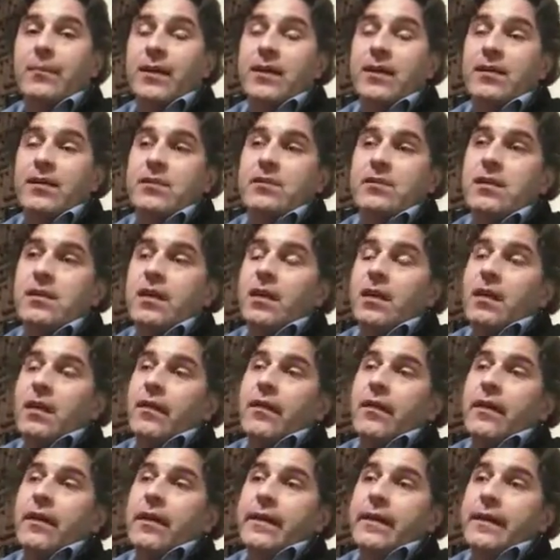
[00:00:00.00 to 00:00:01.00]
because
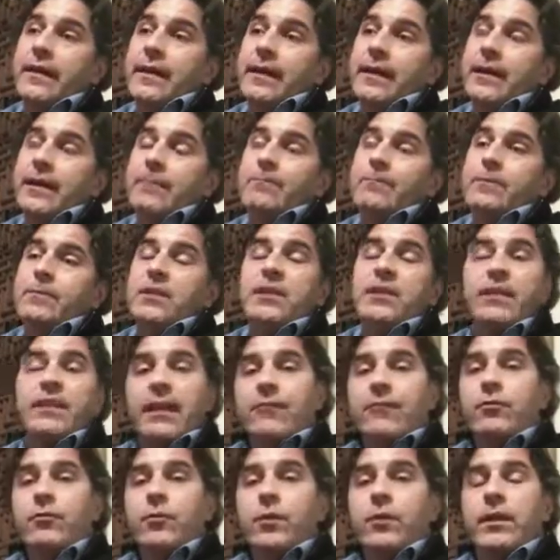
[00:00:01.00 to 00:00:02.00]
you
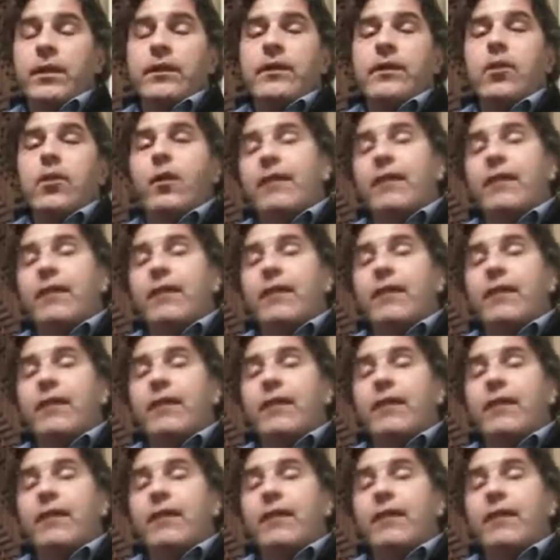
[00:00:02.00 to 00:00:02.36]
never really know.